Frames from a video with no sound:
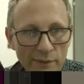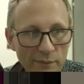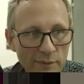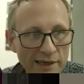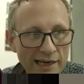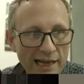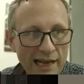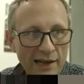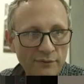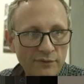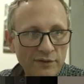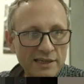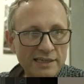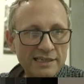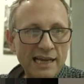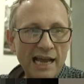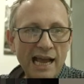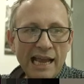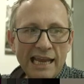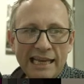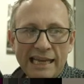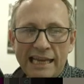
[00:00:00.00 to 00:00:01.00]
would have this
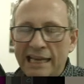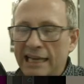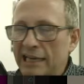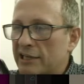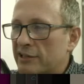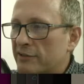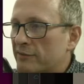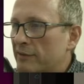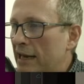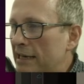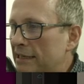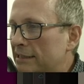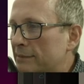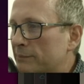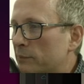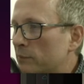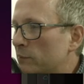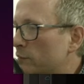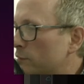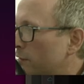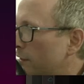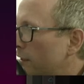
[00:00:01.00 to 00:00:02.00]

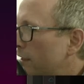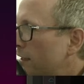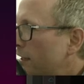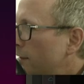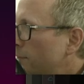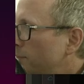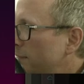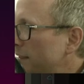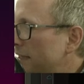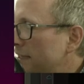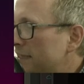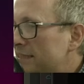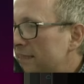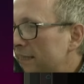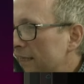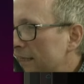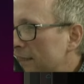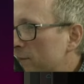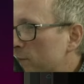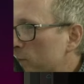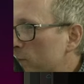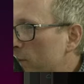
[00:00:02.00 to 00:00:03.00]
incredible
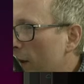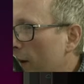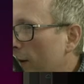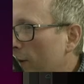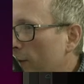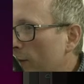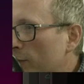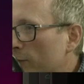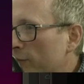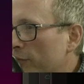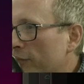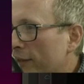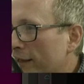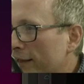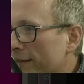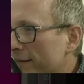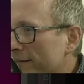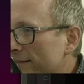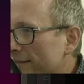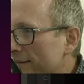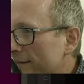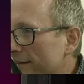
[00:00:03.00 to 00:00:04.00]
ability to carve
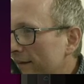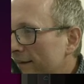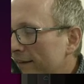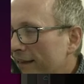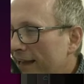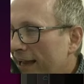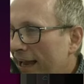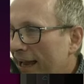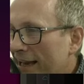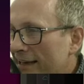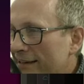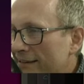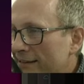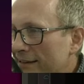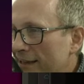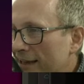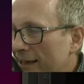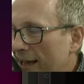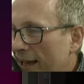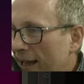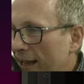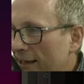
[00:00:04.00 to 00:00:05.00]
things and
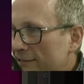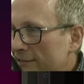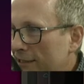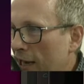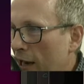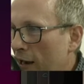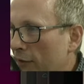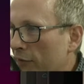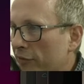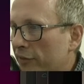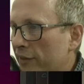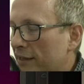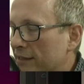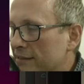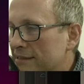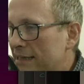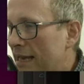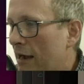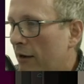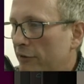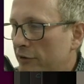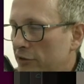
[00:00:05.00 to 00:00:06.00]
uh, cut things
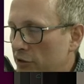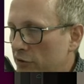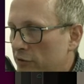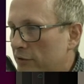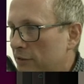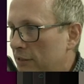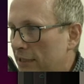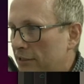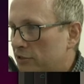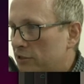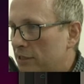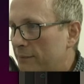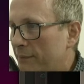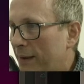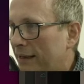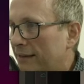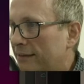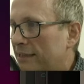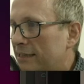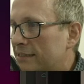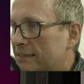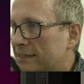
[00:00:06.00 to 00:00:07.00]
out. And you could literally
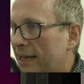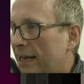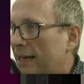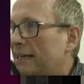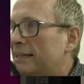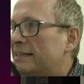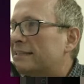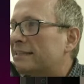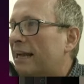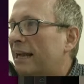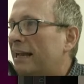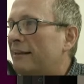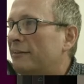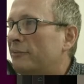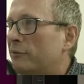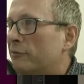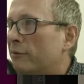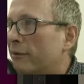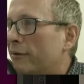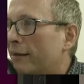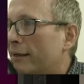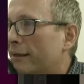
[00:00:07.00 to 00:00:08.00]
make these to any scale
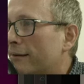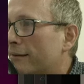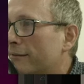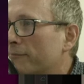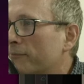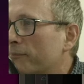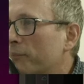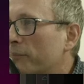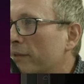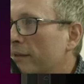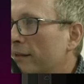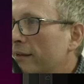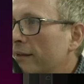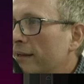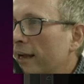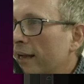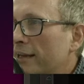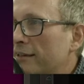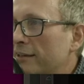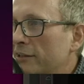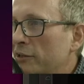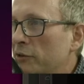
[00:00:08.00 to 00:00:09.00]
you like.
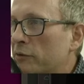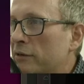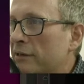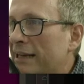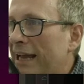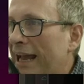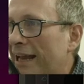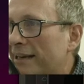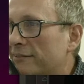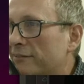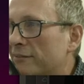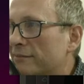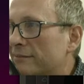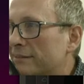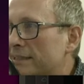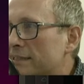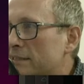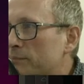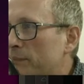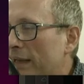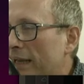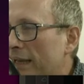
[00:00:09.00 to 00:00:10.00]
And you could handle
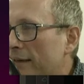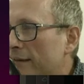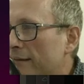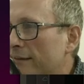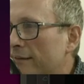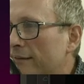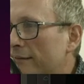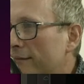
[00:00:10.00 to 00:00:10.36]
this bit